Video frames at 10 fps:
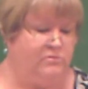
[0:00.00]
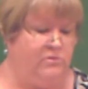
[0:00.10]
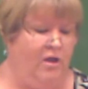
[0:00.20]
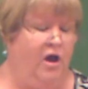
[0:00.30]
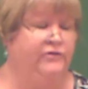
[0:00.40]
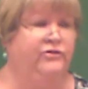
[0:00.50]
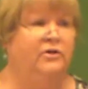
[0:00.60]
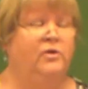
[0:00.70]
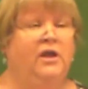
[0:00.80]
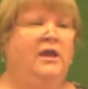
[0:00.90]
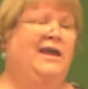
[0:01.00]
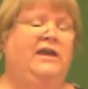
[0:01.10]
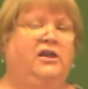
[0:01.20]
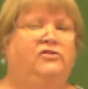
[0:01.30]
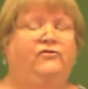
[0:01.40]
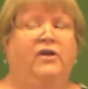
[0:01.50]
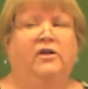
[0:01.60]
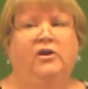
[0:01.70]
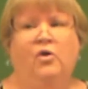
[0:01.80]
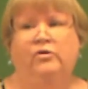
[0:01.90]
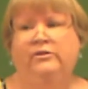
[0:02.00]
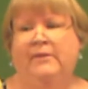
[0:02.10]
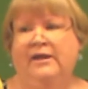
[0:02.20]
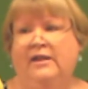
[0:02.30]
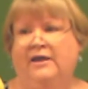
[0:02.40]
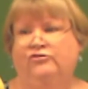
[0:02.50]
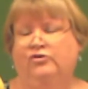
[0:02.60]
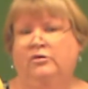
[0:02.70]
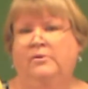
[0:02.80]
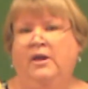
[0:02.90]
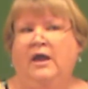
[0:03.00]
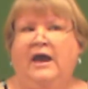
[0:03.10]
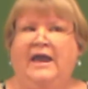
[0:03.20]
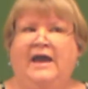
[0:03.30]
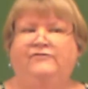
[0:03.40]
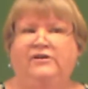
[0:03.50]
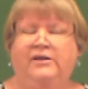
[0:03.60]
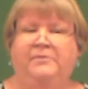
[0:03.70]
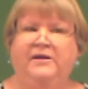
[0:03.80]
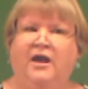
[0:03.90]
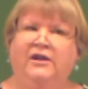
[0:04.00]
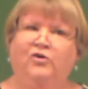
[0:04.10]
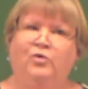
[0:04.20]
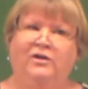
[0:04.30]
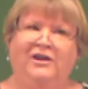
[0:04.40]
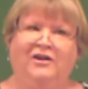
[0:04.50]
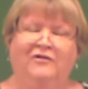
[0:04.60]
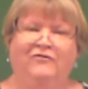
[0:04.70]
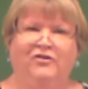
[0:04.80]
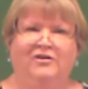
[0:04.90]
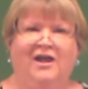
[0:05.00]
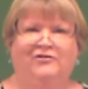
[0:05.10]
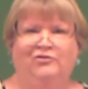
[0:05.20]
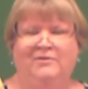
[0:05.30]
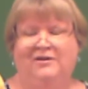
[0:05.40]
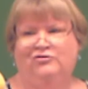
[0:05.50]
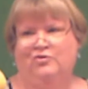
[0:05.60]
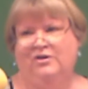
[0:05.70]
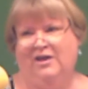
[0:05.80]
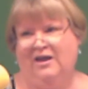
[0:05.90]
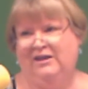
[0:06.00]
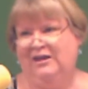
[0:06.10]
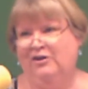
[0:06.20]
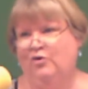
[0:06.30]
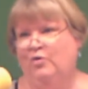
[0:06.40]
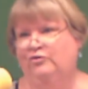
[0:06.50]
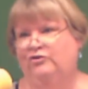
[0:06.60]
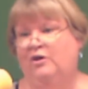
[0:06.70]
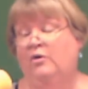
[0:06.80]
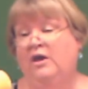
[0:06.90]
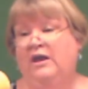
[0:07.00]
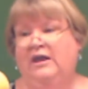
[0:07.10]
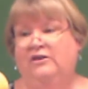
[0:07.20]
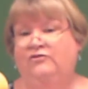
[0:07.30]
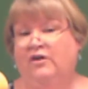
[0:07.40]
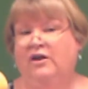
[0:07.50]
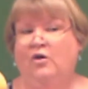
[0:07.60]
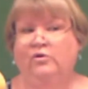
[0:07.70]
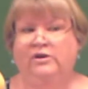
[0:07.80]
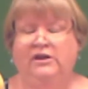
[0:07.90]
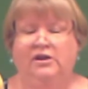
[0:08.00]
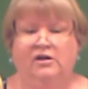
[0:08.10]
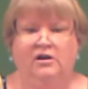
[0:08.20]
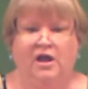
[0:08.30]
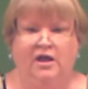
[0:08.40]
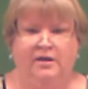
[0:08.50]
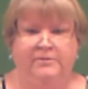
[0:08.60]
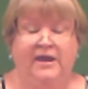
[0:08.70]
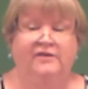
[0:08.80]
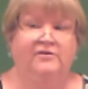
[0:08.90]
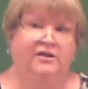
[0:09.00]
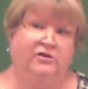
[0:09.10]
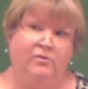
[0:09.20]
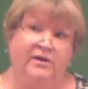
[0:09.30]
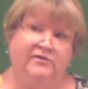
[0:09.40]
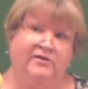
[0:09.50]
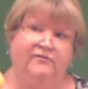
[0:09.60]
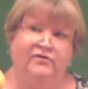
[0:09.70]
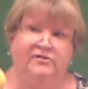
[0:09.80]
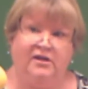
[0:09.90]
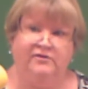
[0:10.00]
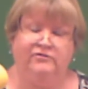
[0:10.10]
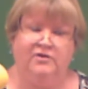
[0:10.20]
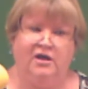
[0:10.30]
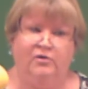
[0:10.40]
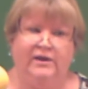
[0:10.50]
Also, it gets very cold in my classroom. I have to keep it kind of cool in here for the classroom next door to kind of get cool. So it is very cold in here. Yes, I do want to see if it's going to snow.